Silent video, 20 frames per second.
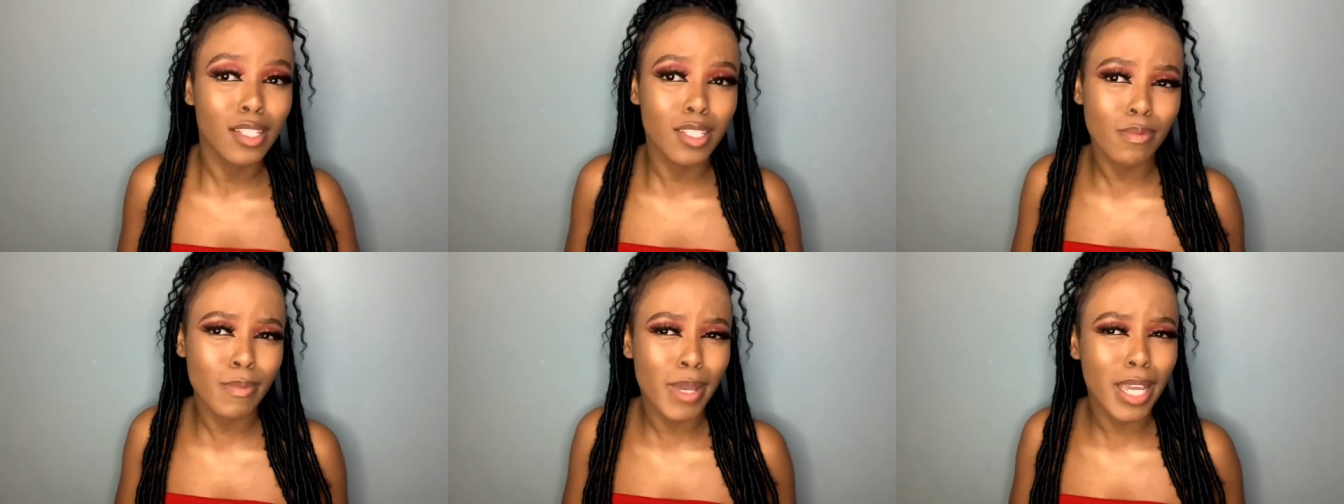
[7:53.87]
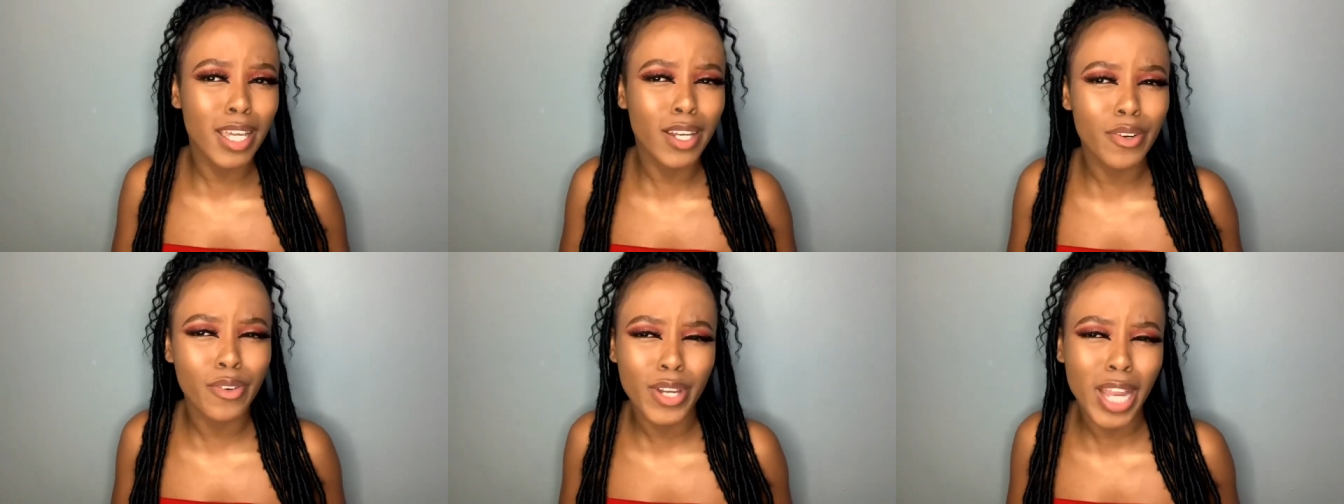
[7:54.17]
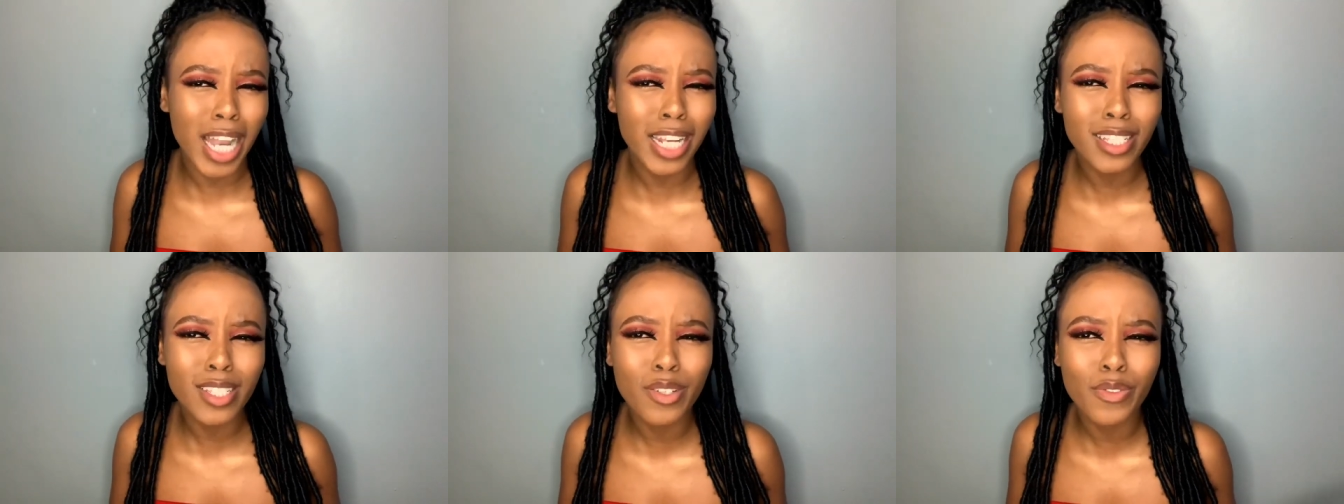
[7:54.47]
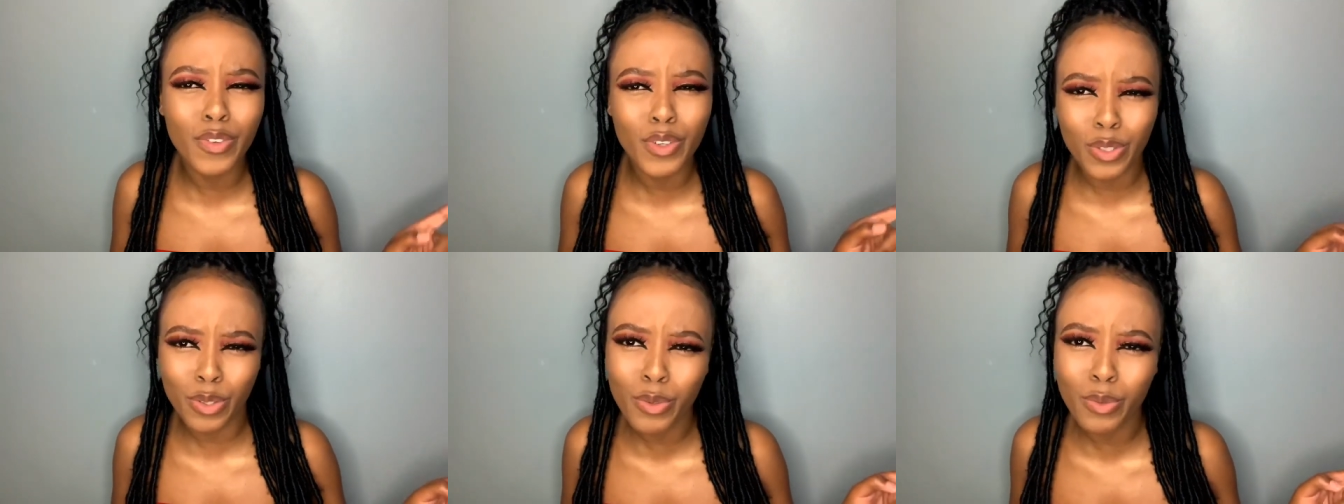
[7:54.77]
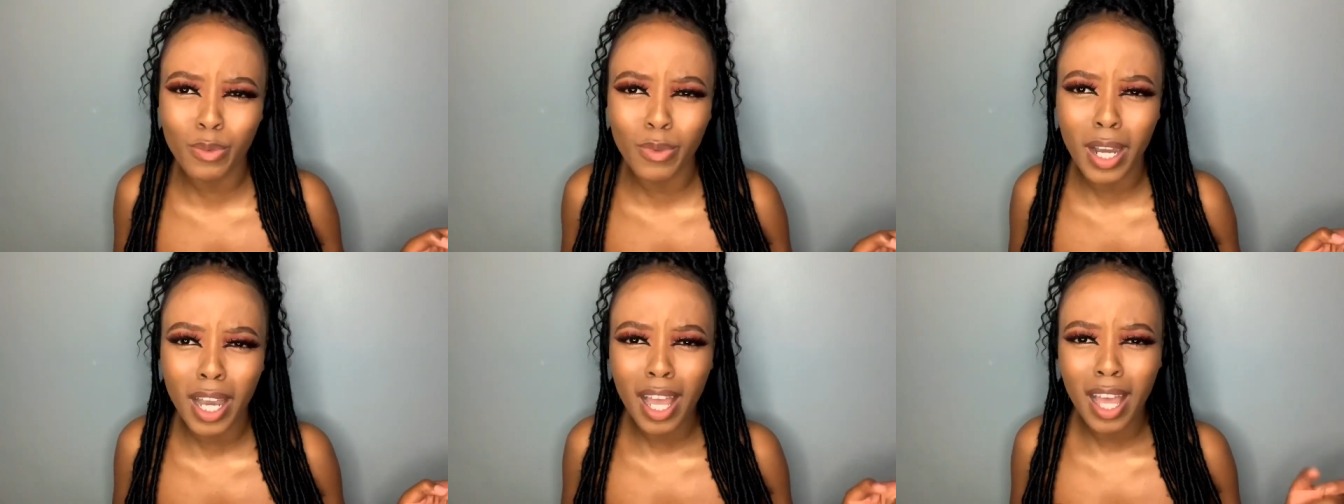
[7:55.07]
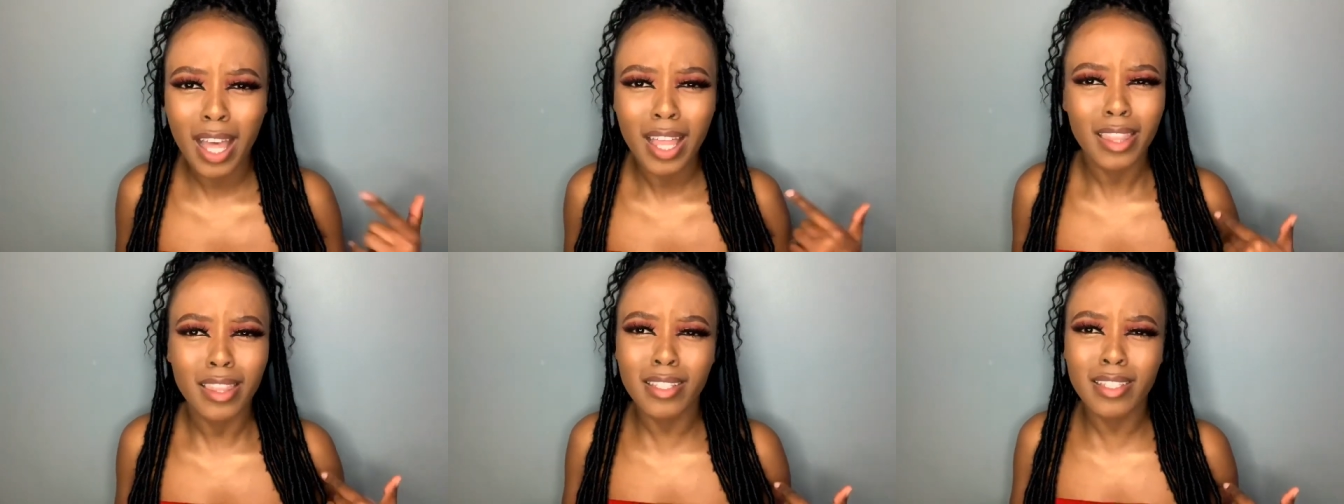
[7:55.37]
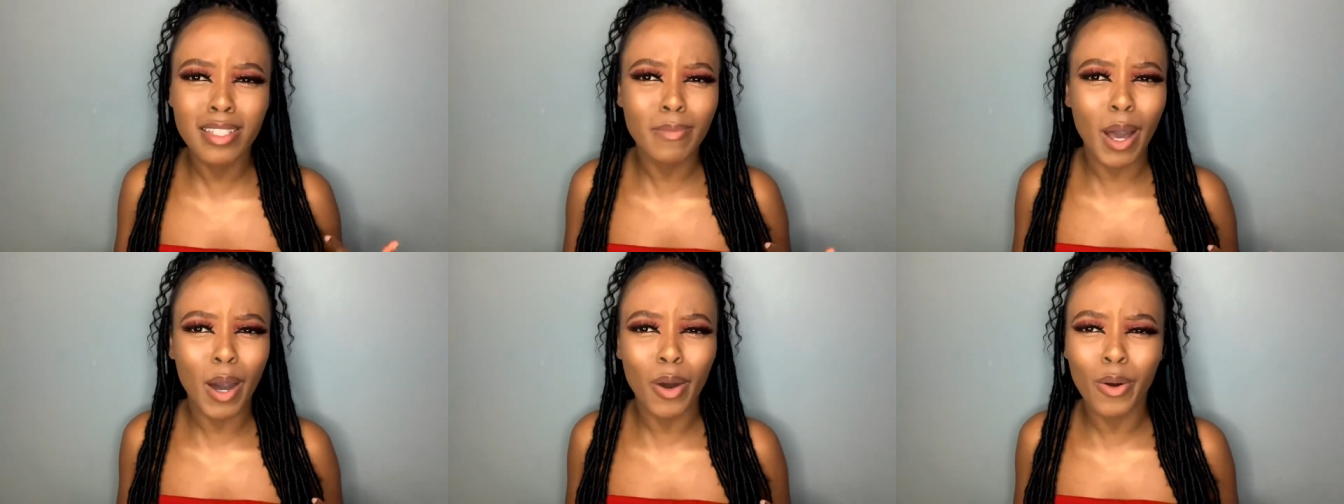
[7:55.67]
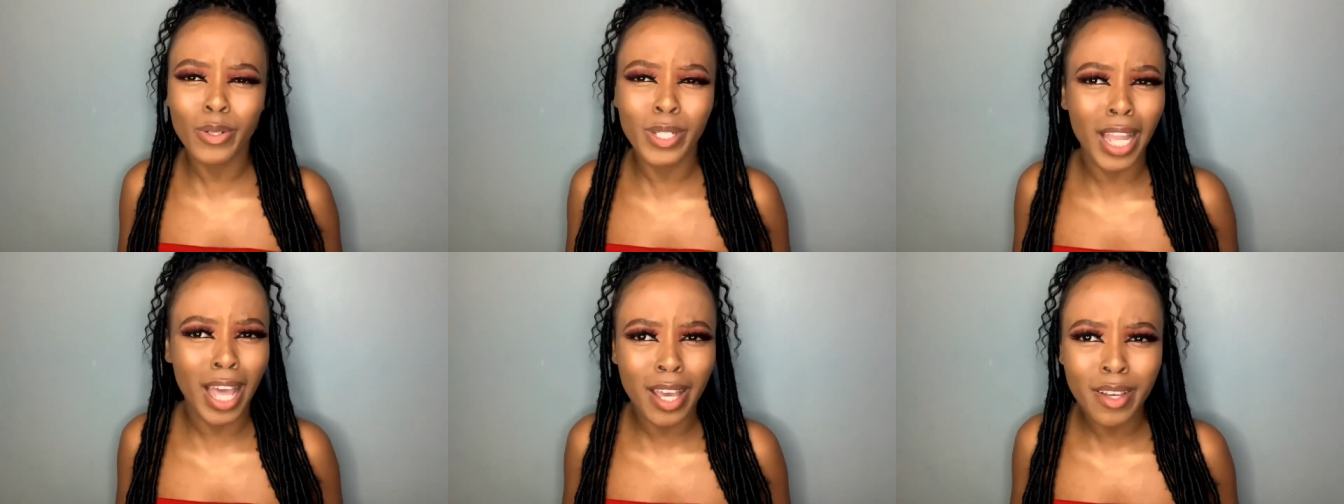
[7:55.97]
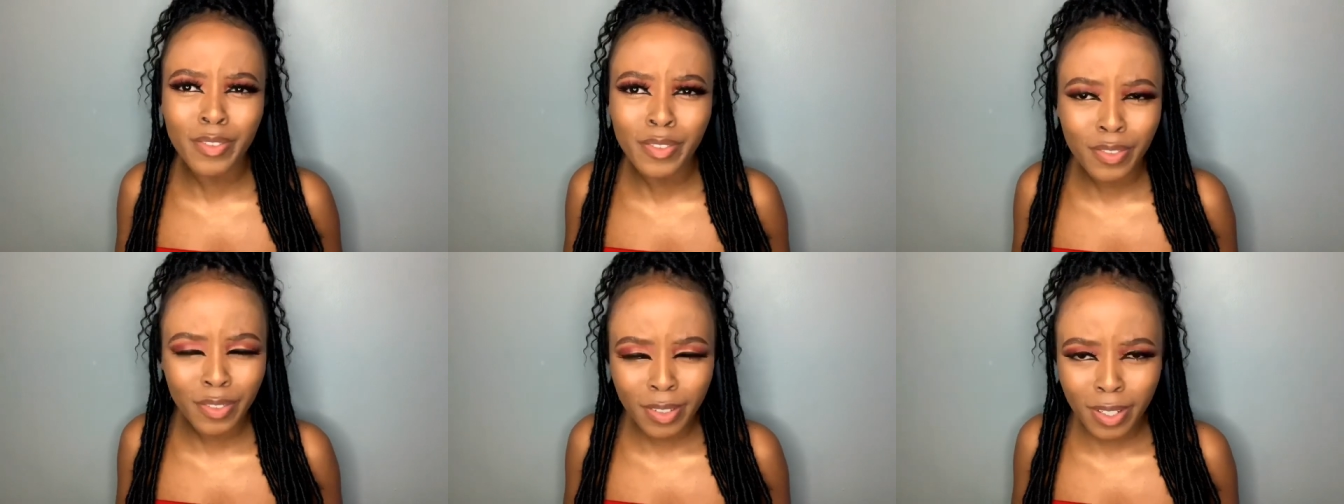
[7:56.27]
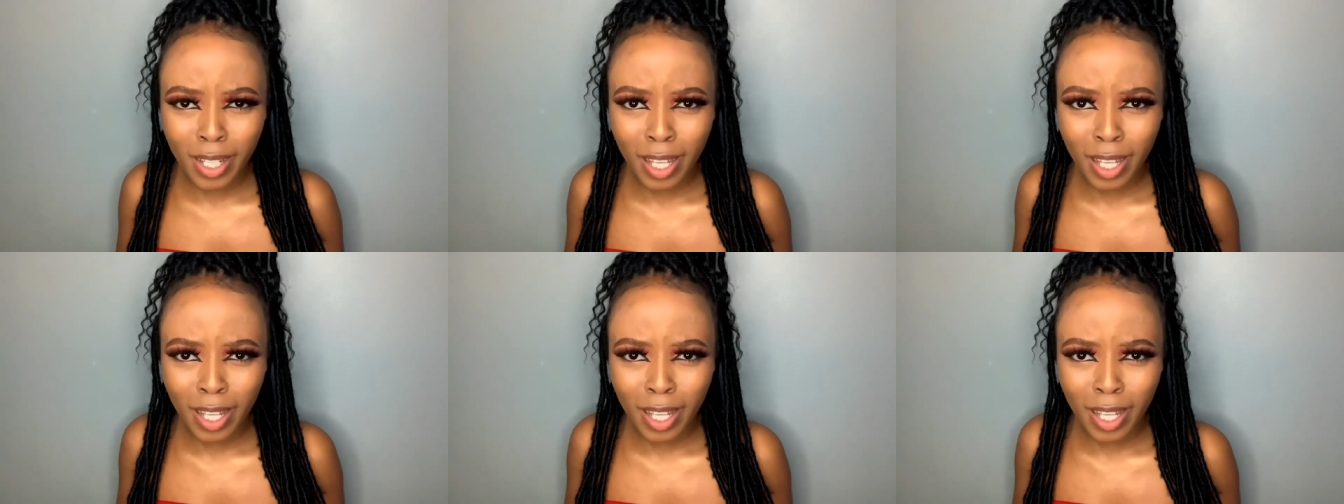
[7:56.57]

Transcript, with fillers: to make it a reality for you. This is my own life.